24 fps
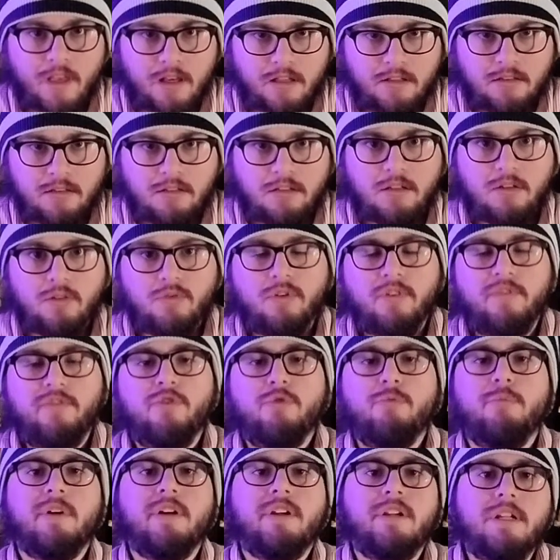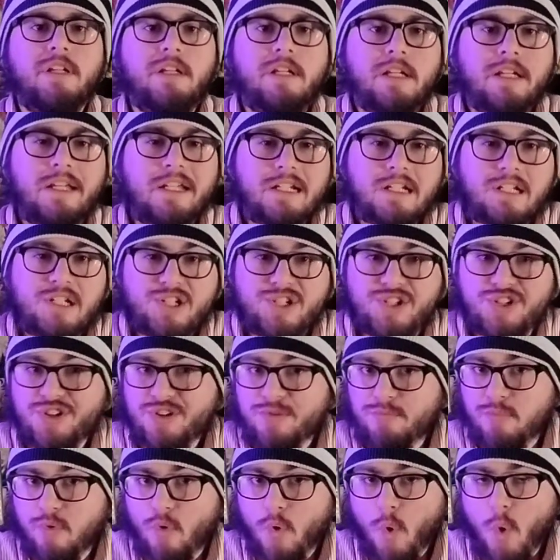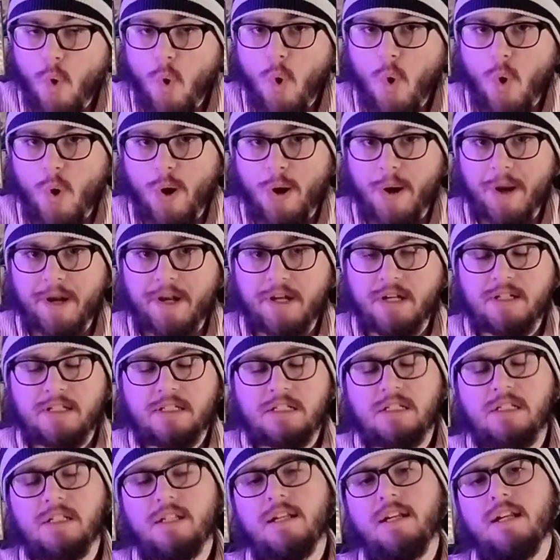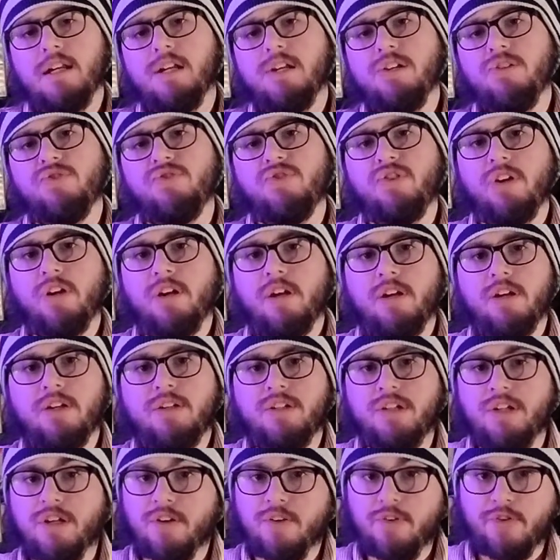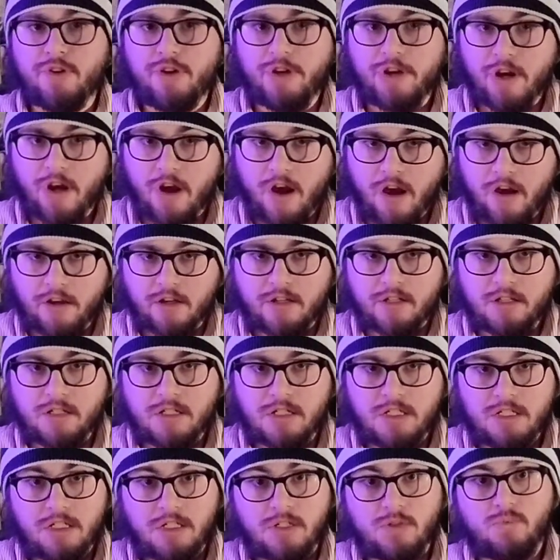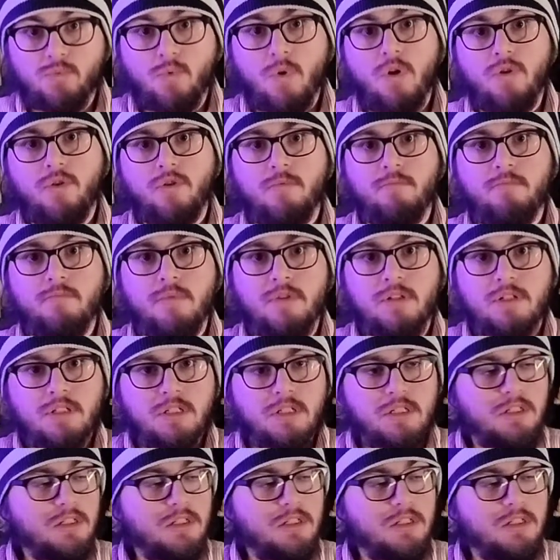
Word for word: Hello everybody, it's your boy, CJ Teriyaga, and welcome